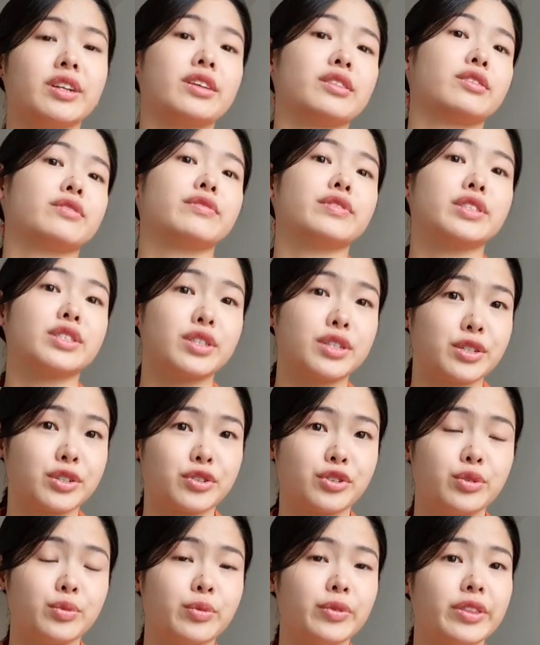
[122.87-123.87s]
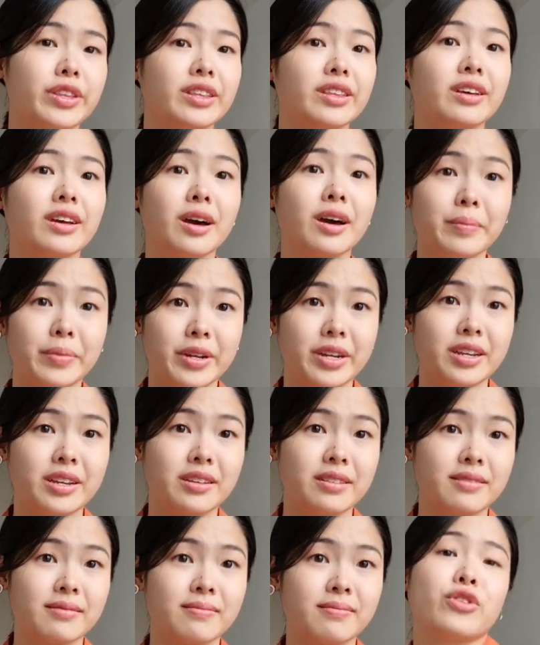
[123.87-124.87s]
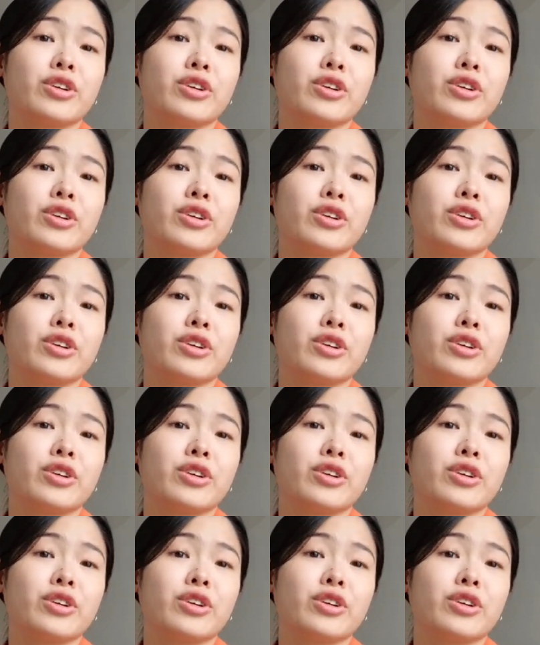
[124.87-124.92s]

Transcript: another research group within the company.